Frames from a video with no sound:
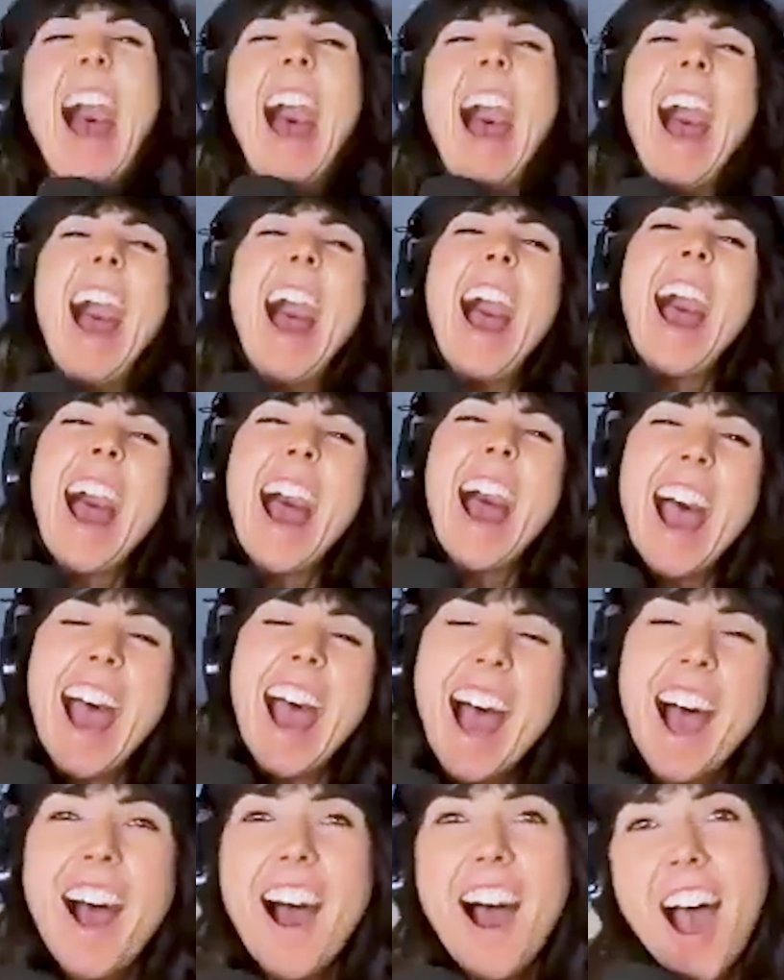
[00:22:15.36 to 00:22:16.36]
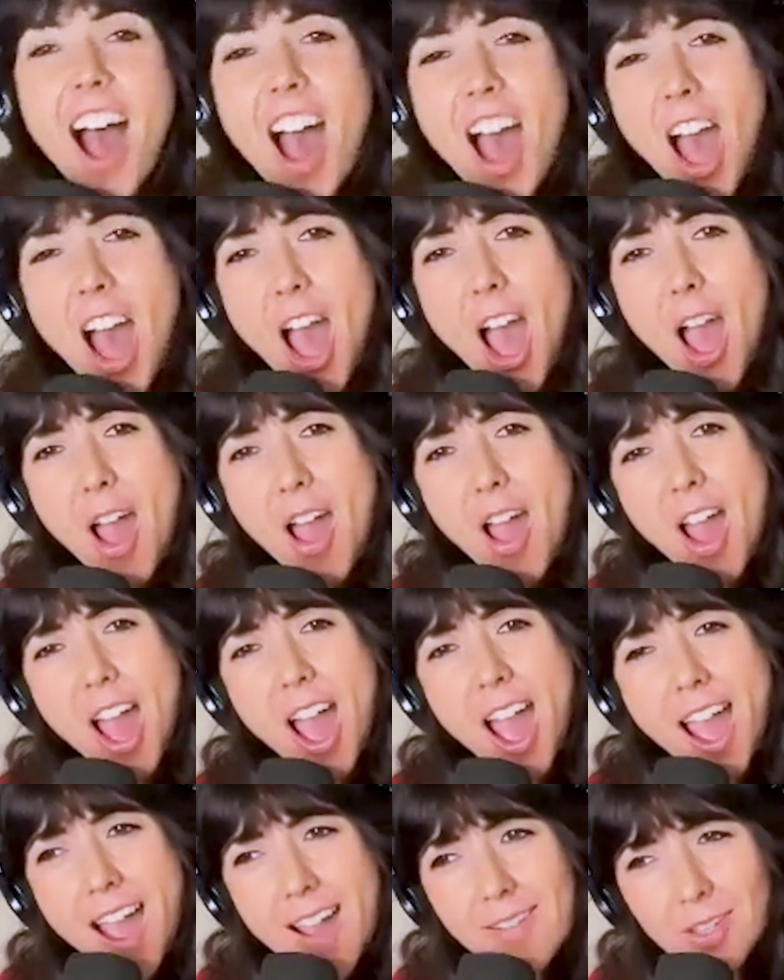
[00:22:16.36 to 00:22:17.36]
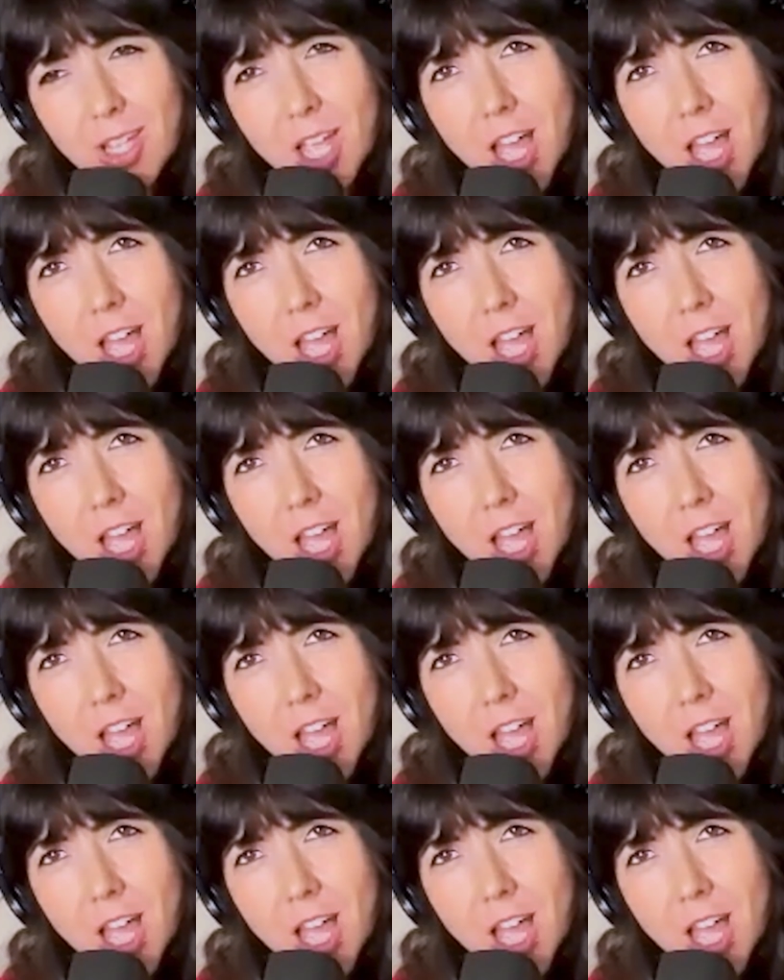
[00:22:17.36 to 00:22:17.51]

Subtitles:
I didn't know what you were talking about